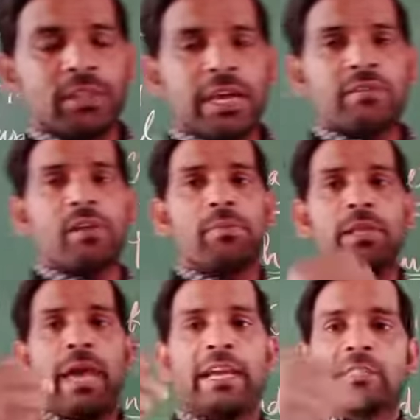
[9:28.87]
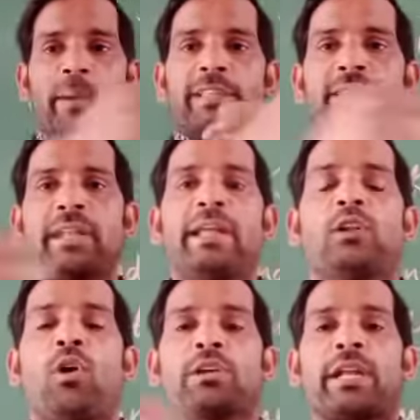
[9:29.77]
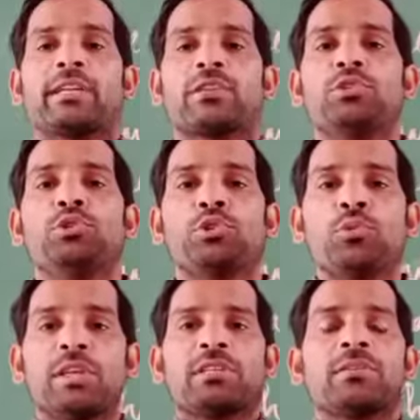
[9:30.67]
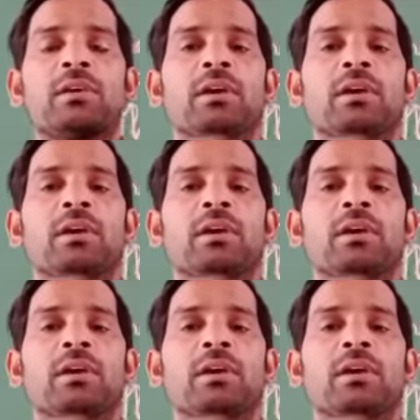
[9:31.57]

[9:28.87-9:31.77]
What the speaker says: There will be the expansion and contraction, due to which